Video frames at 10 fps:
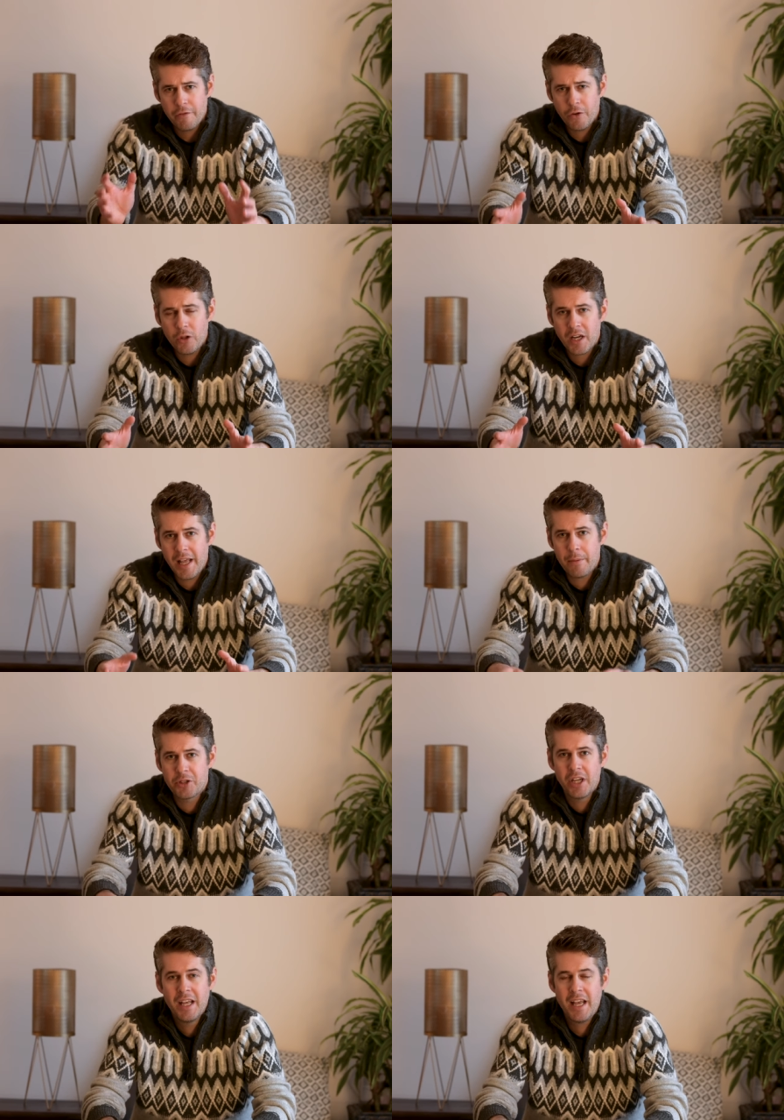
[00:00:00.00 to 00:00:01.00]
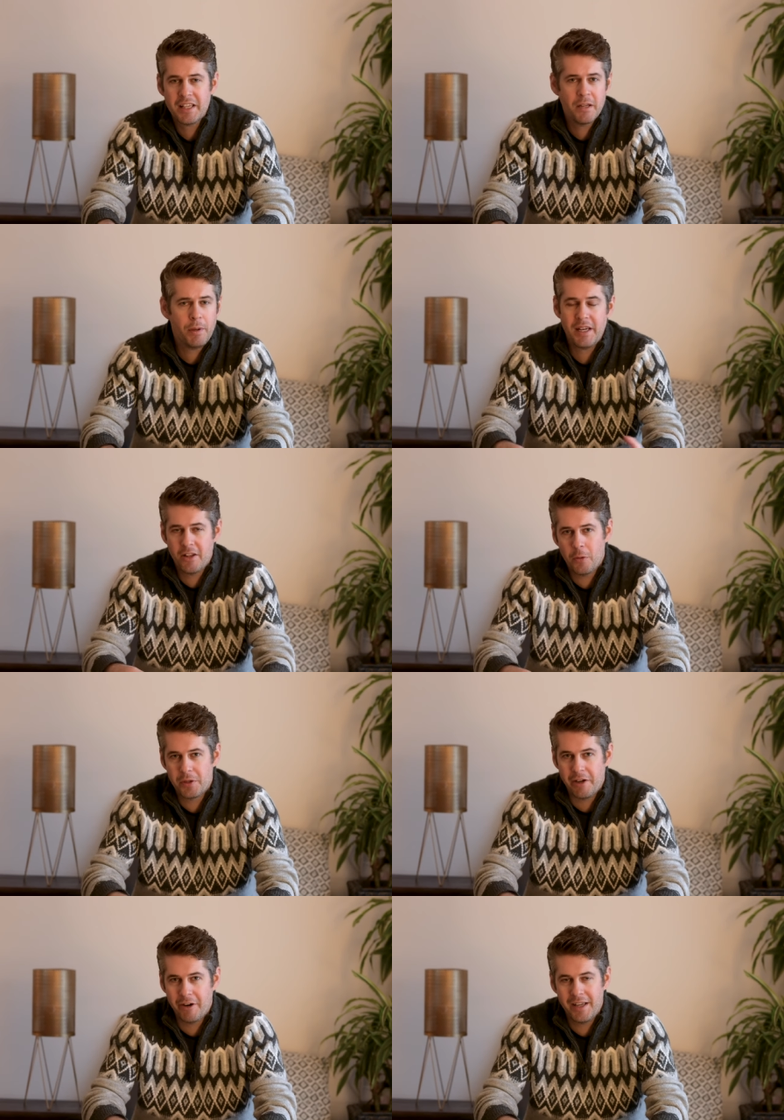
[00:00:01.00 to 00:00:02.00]
For the Klipsch, it's completely the
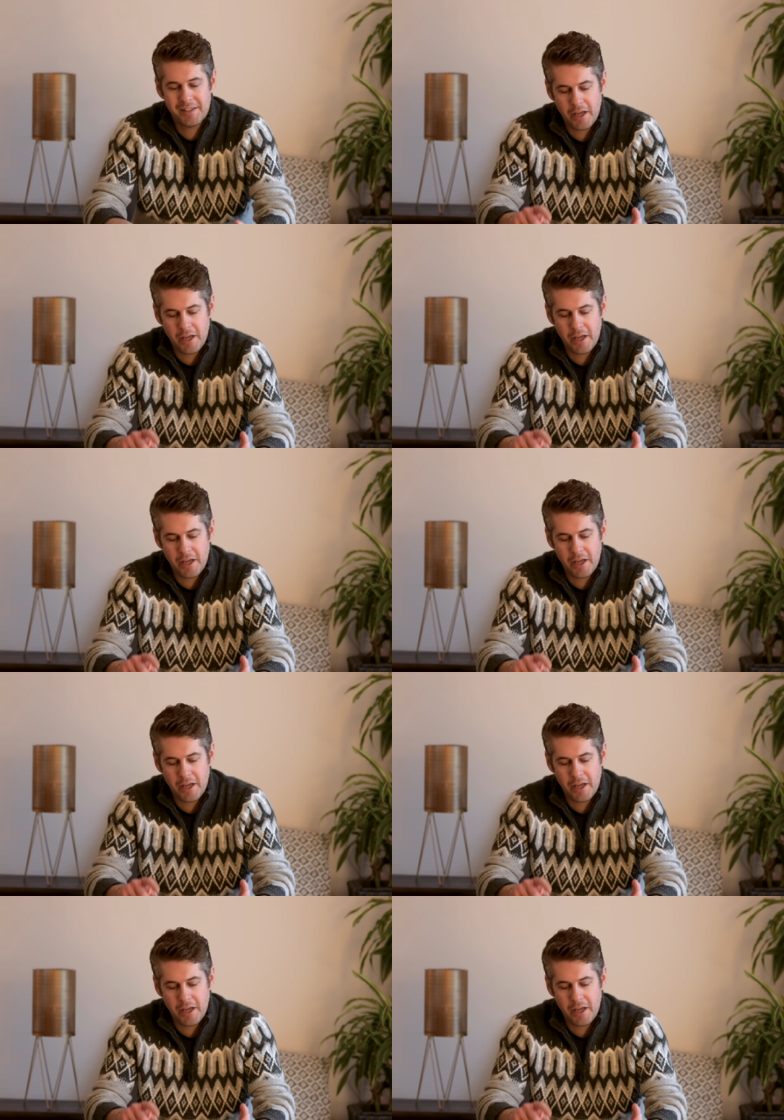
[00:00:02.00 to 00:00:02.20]
opposite, right?